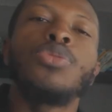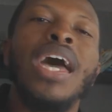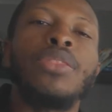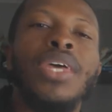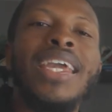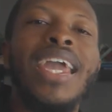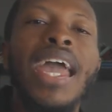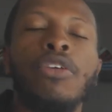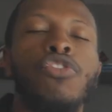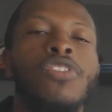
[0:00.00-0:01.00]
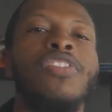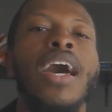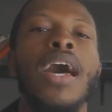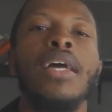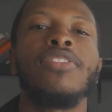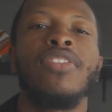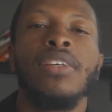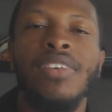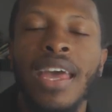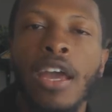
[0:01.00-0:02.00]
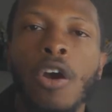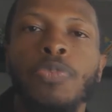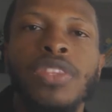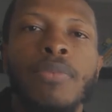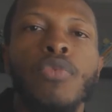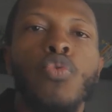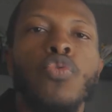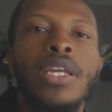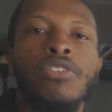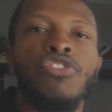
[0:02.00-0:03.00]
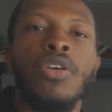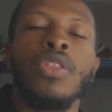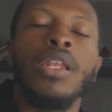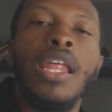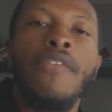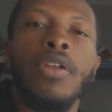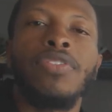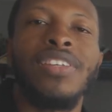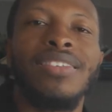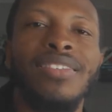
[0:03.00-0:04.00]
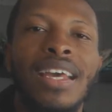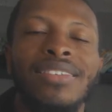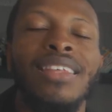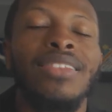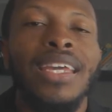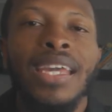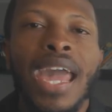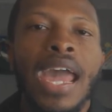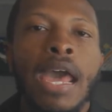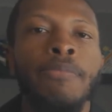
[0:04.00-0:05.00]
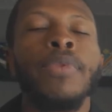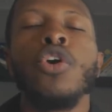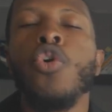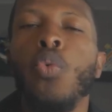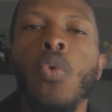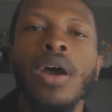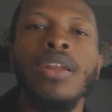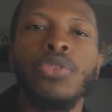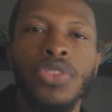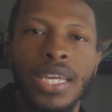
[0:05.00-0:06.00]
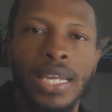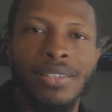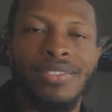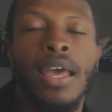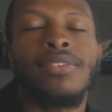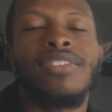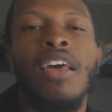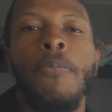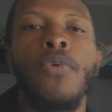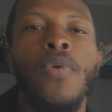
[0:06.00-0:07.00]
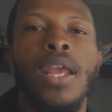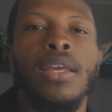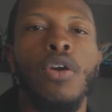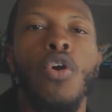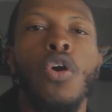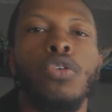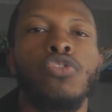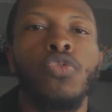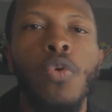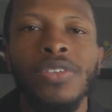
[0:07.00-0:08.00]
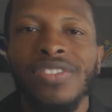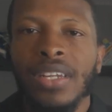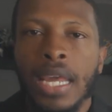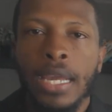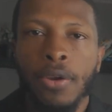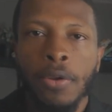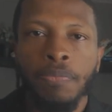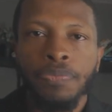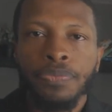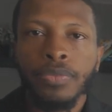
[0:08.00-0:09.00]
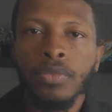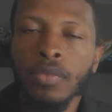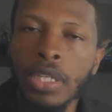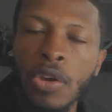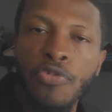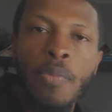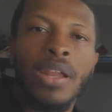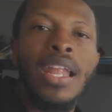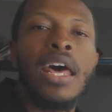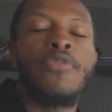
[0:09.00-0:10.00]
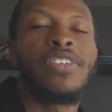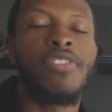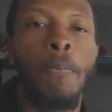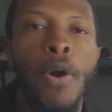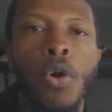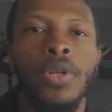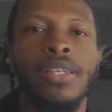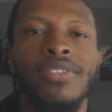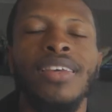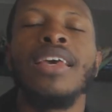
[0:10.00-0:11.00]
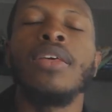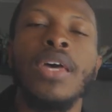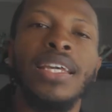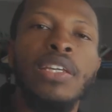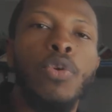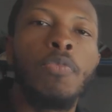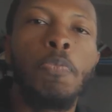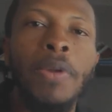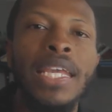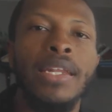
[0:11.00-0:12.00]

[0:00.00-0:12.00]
that they exercised to help them reach the level of success that they had. One of the things that separated Arnold Schwarzenegger from a lot of his opponents that he would